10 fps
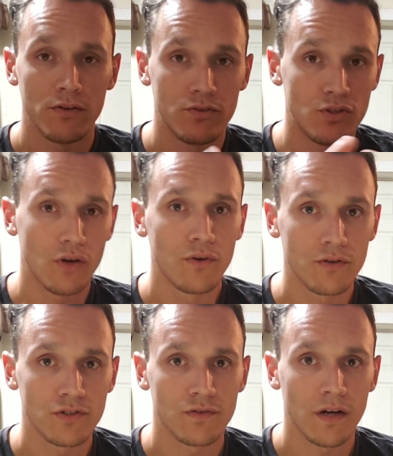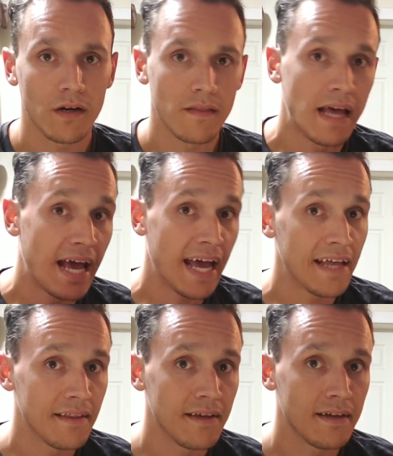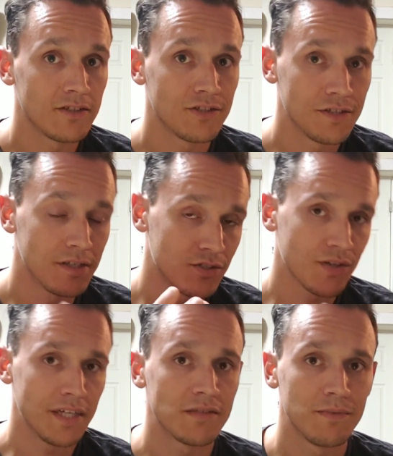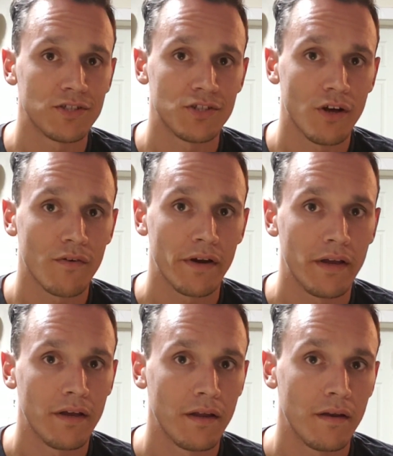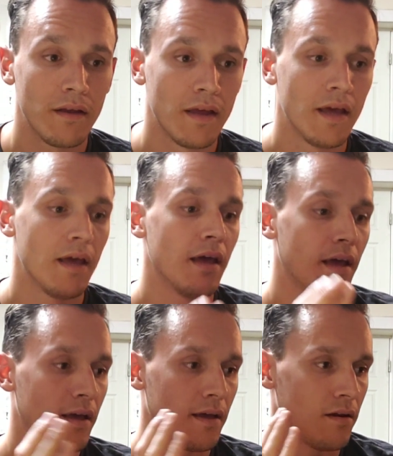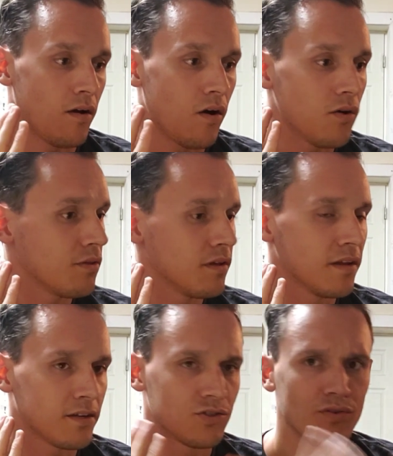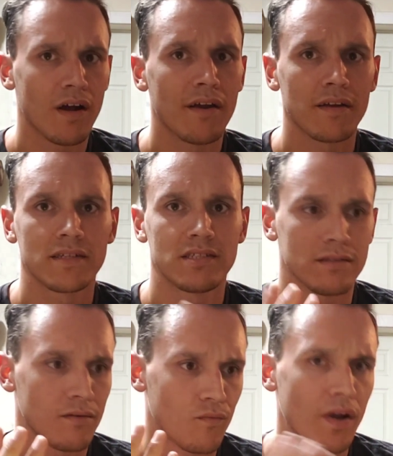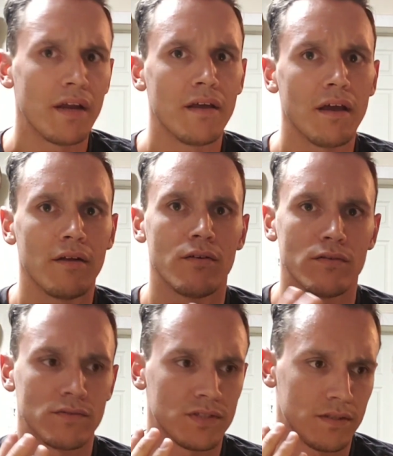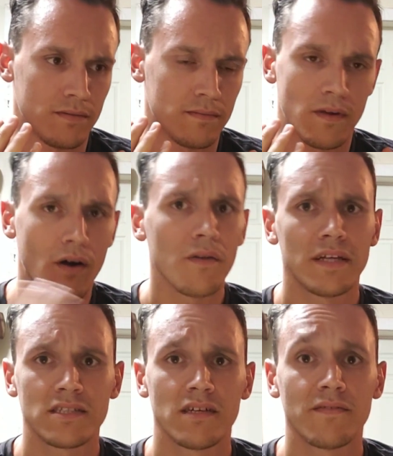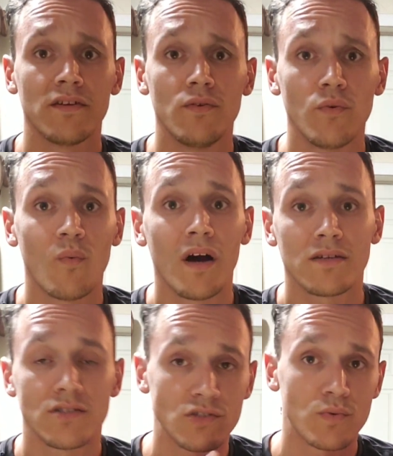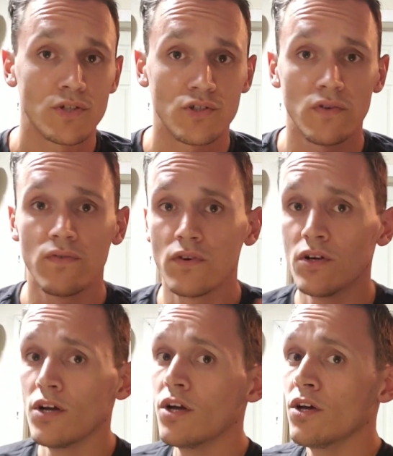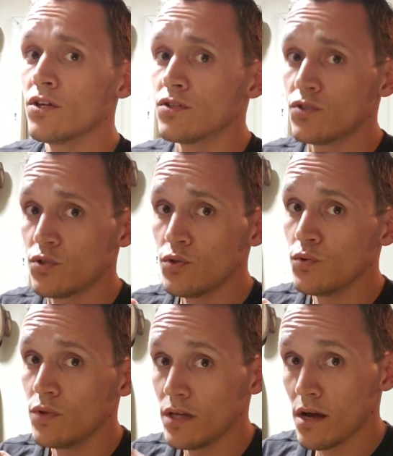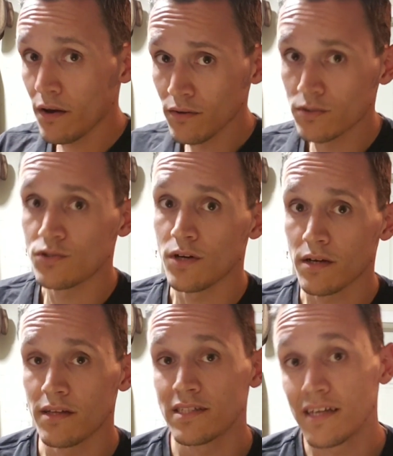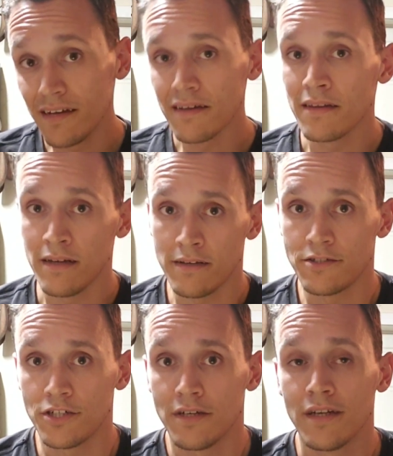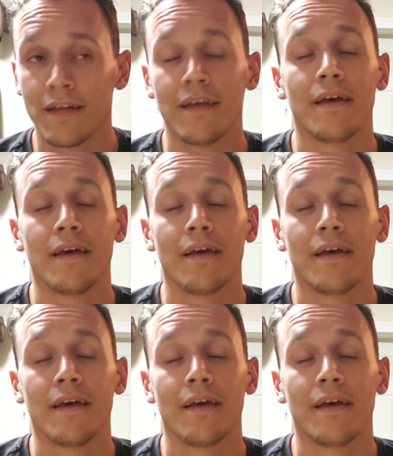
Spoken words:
a donor truck that had the engine and transmission already in it and all the electronics and radiators and all that stuff that you would want to switch over to the other truck that's getting the engine.